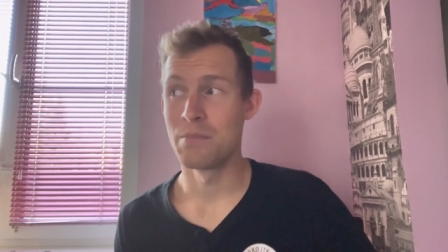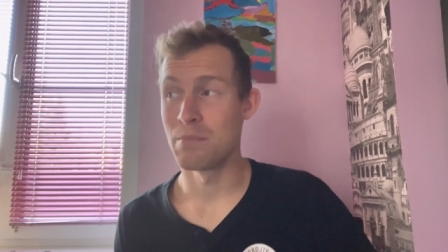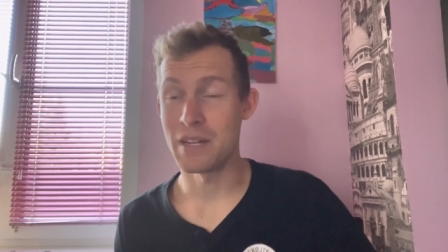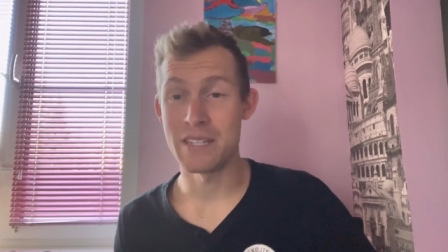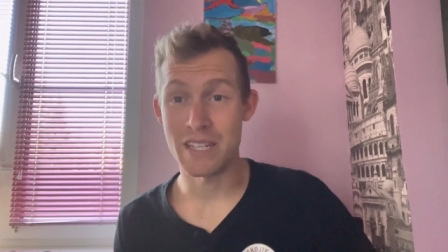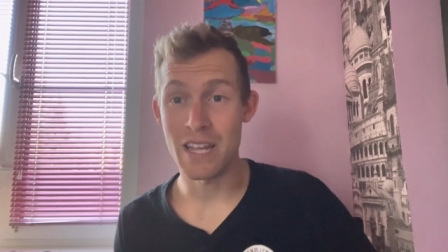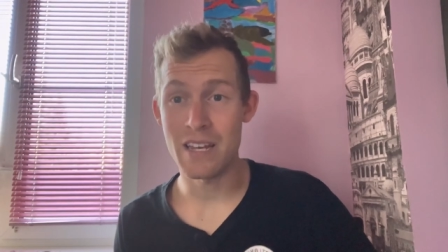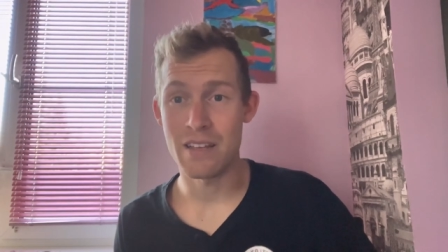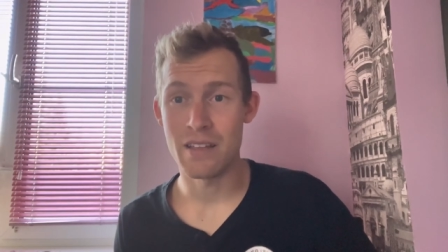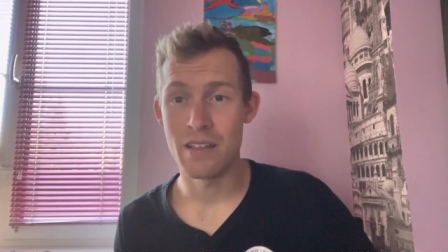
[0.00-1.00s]
my
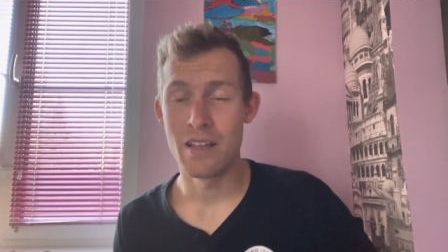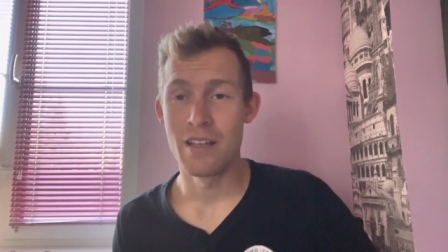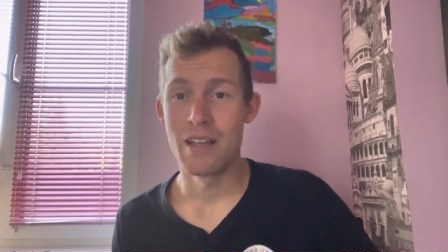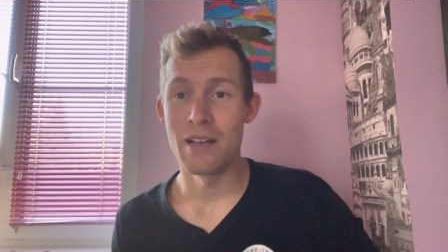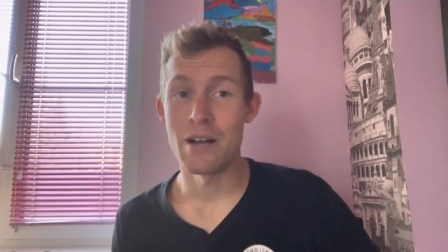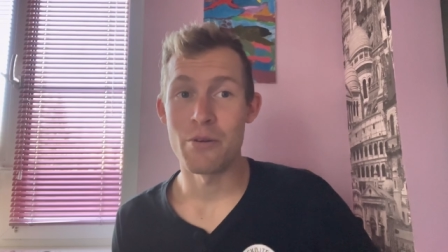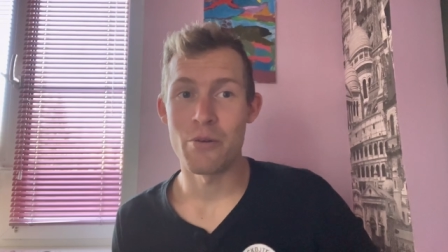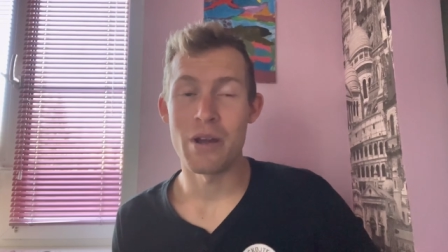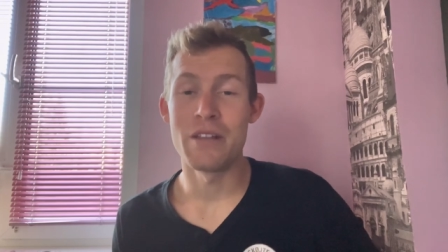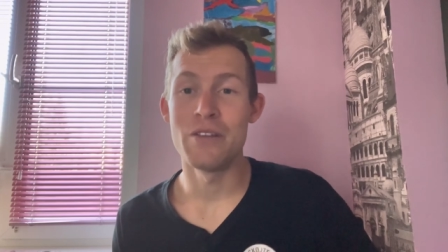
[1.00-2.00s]
skating.
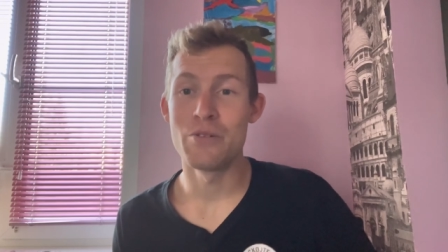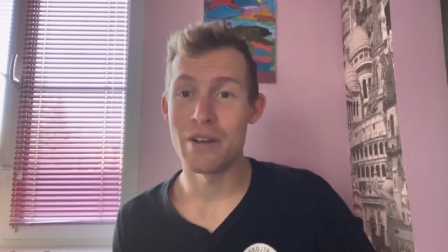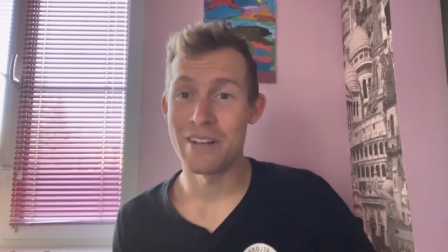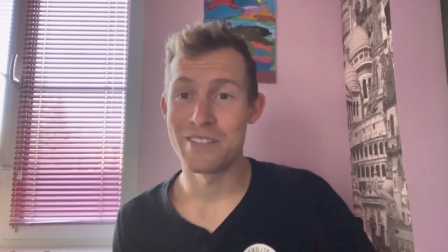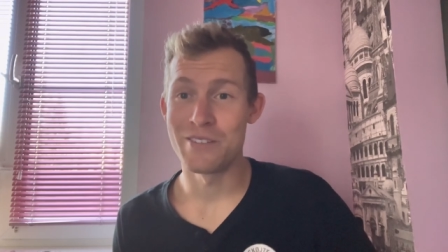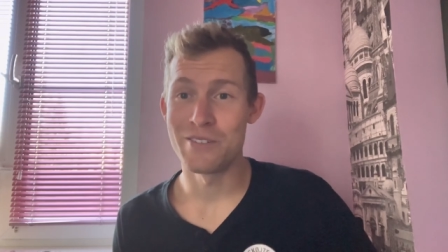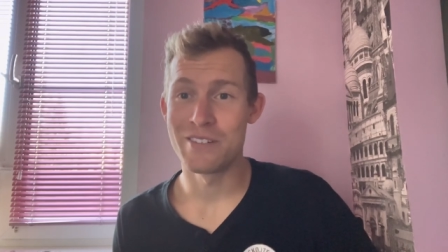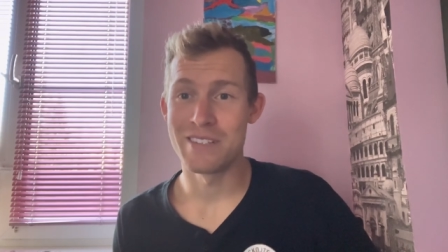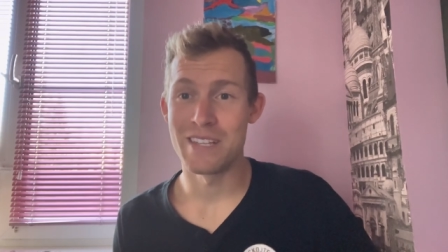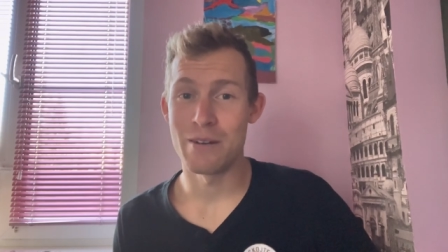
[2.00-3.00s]
However, I knew I had to do it
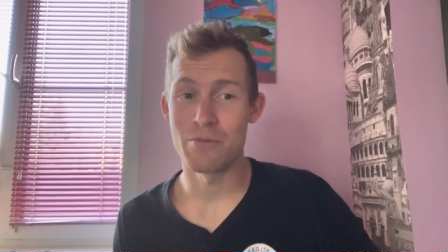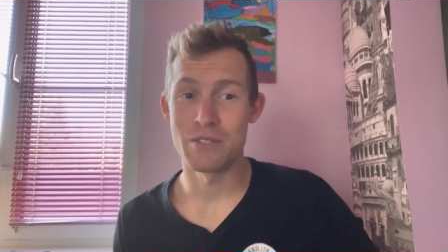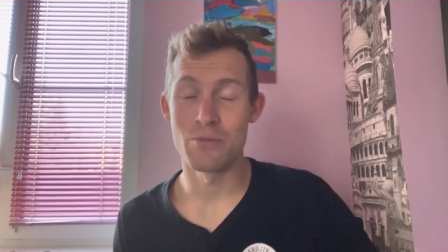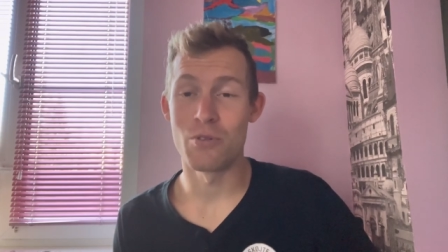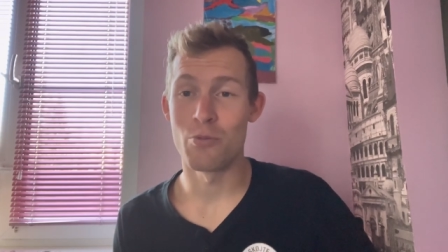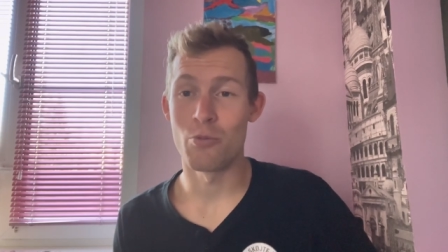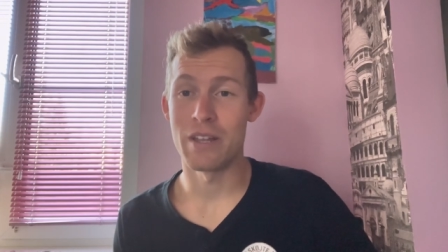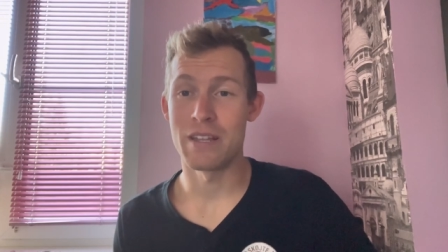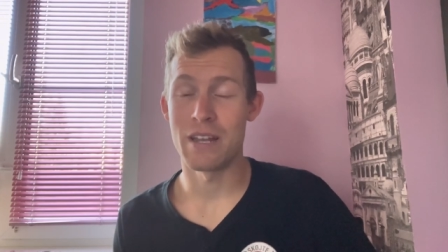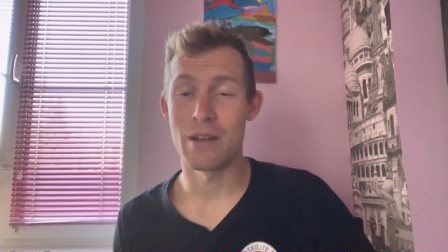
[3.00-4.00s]
because that was the one
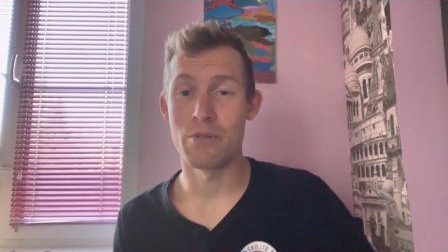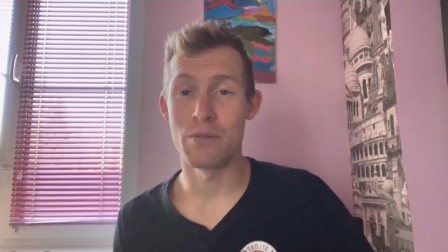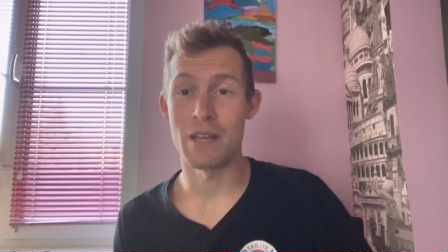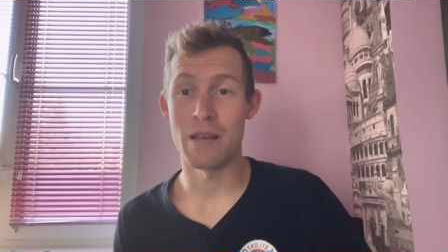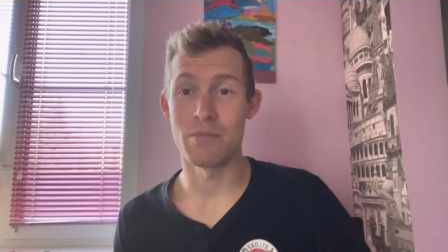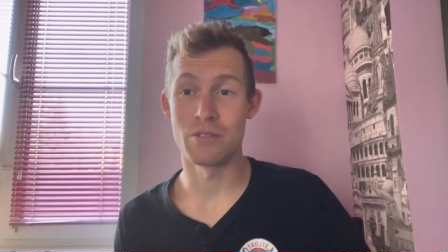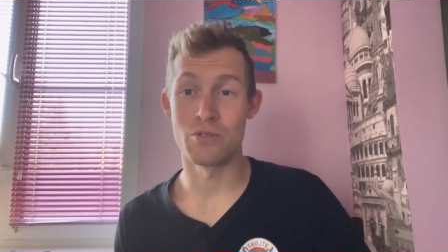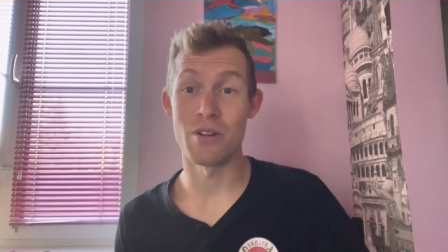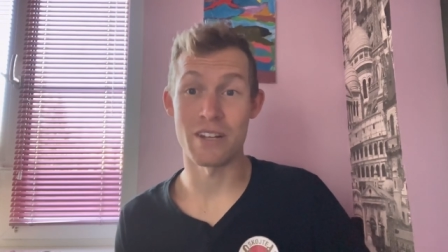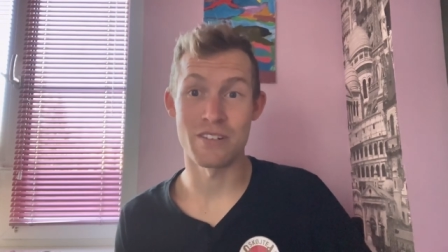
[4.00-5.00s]
way that I would be able
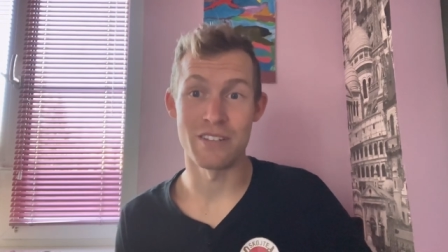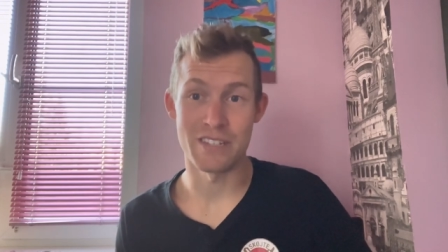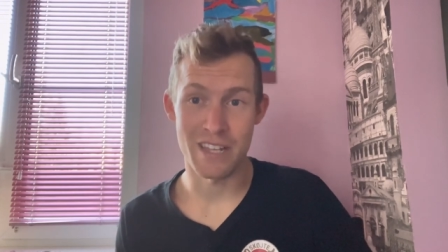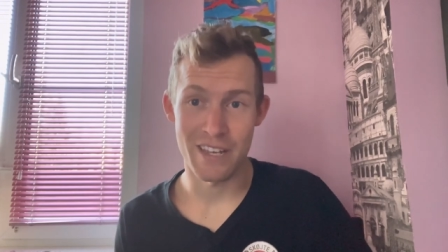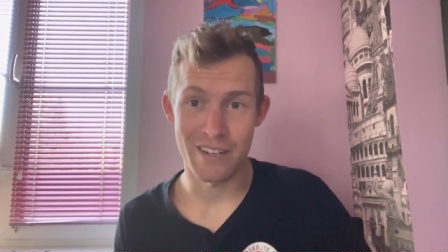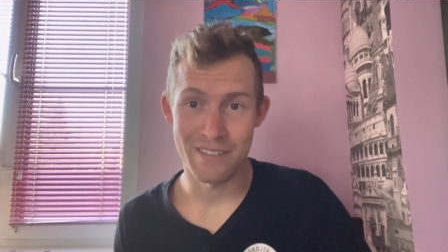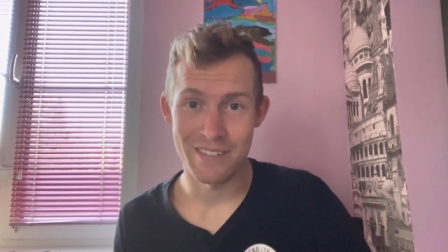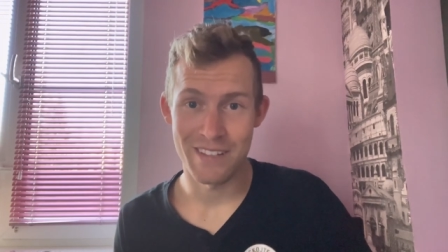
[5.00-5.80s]
to actually skate.